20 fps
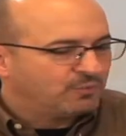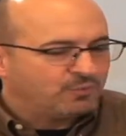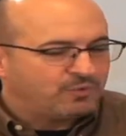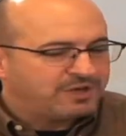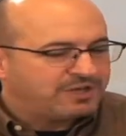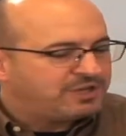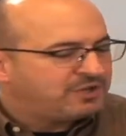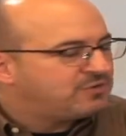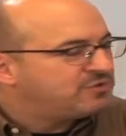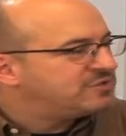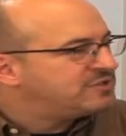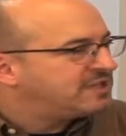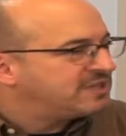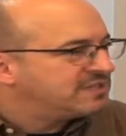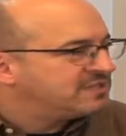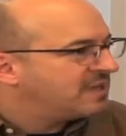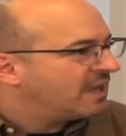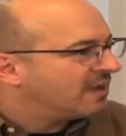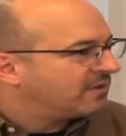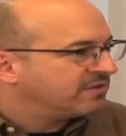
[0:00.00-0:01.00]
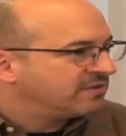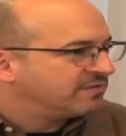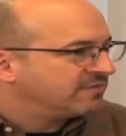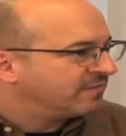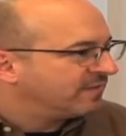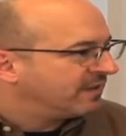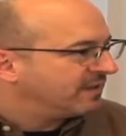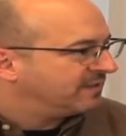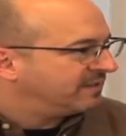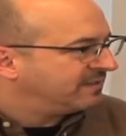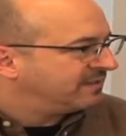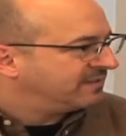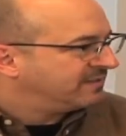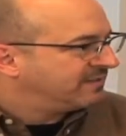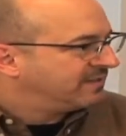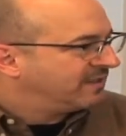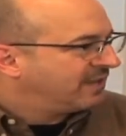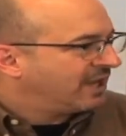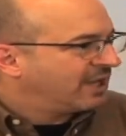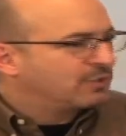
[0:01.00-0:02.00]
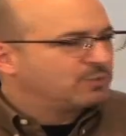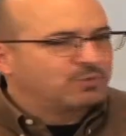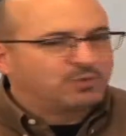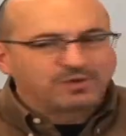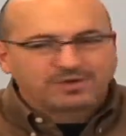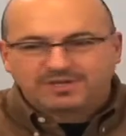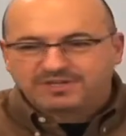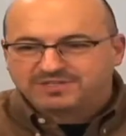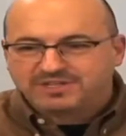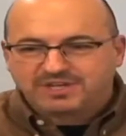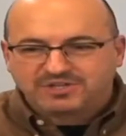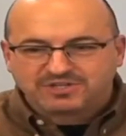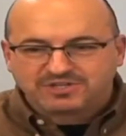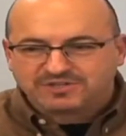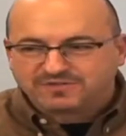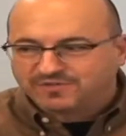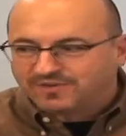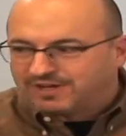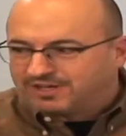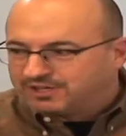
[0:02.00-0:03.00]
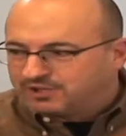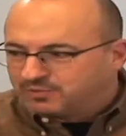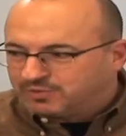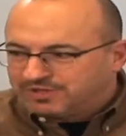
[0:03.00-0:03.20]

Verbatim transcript: Where do you dig down and find it? How do organizations find it?